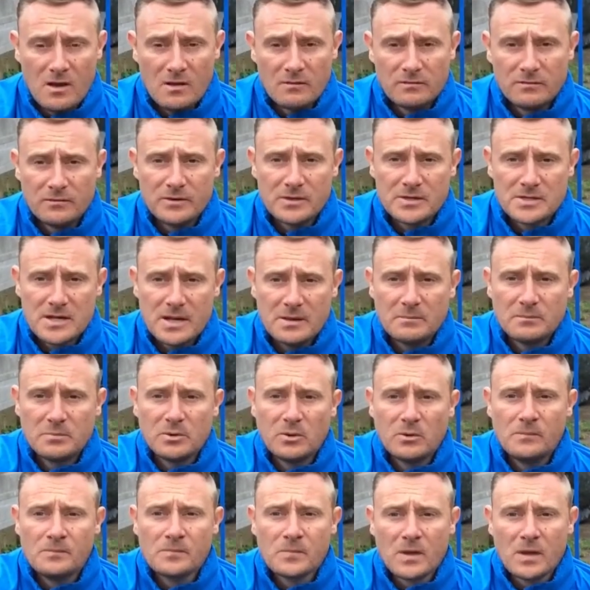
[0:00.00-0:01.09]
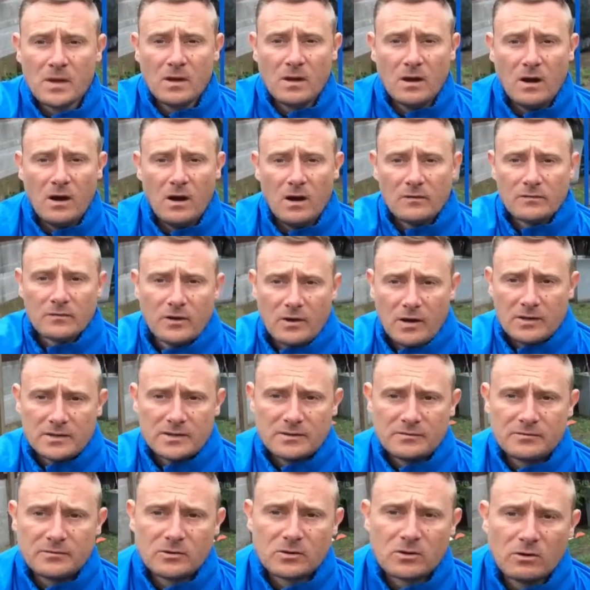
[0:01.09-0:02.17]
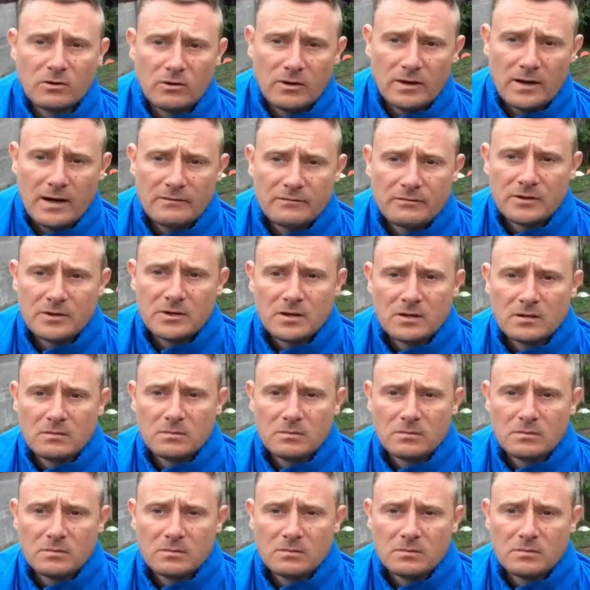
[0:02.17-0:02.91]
For example, I've got a different colour on every